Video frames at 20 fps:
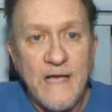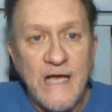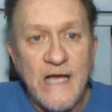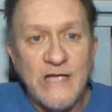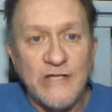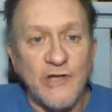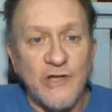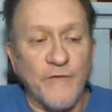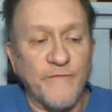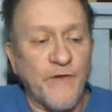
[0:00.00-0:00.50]

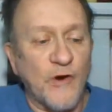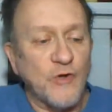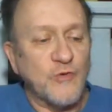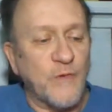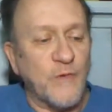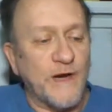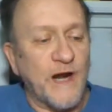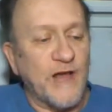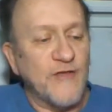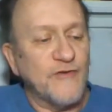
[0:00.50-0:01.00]
So,
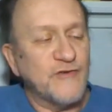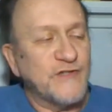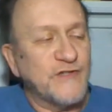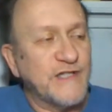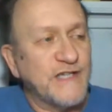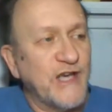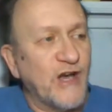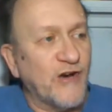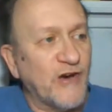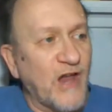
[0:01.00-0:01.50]
folks, when others
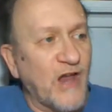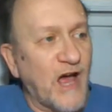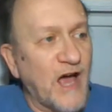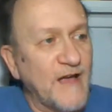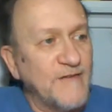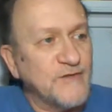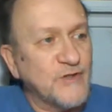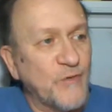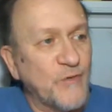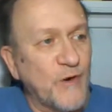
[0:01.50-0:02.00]
see our
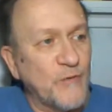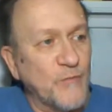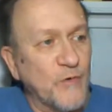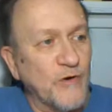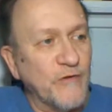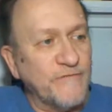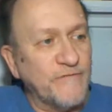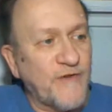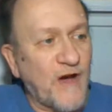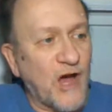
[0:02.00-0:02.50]
lives and when
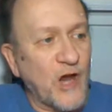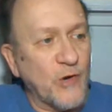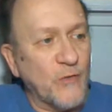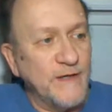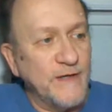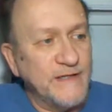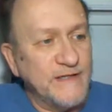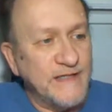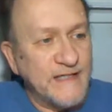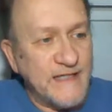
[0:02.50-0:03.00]
we're
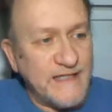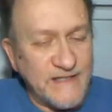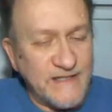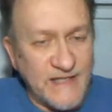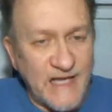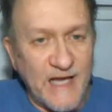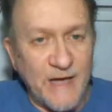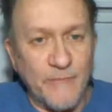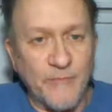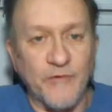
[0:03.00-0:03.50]
following the
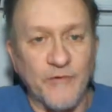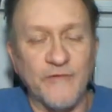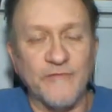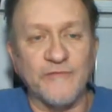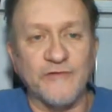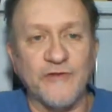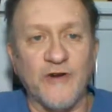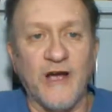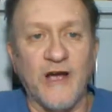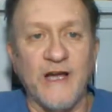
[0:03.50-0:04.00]
example
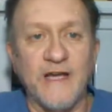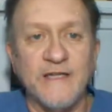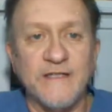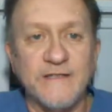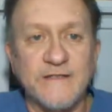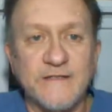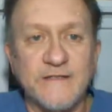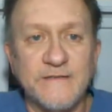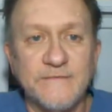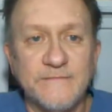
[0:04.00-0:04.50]
of Christ,